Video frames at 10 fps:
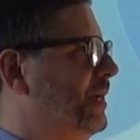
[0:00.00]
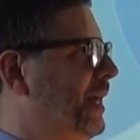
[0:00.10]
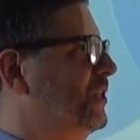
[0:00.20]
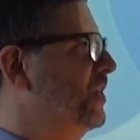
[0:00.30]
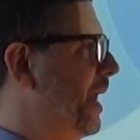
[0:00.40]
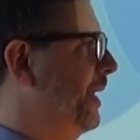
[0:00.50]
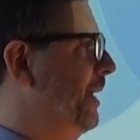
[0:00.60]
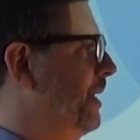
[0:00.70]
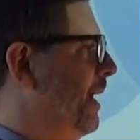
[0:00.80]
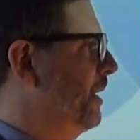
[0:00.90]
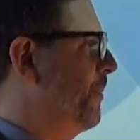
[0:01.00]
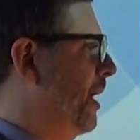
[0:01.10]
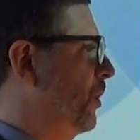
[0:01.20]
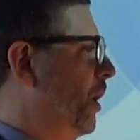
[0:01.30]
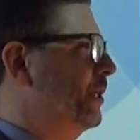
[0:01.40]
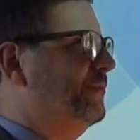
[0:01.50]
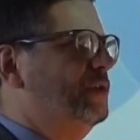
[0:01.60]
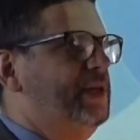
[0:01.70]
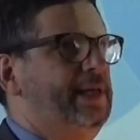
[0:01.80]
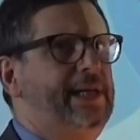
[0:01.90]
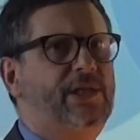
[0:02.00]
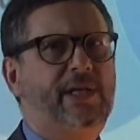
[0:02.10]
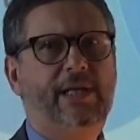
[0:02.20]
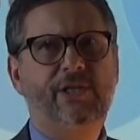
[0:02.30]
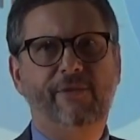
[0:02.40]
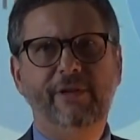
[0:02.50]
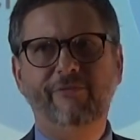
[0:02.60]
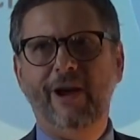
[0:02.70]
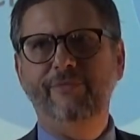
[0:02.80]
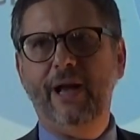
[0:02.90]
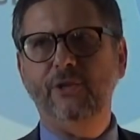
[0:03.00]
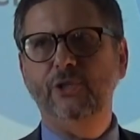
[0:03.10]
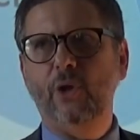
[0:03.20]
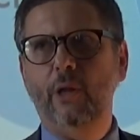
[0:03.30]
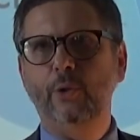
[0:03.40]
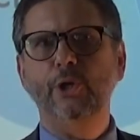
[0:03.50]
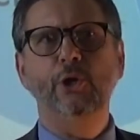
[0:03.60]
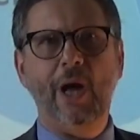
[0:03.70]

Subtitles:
and second, an amount of controversy that exceeds $75,000,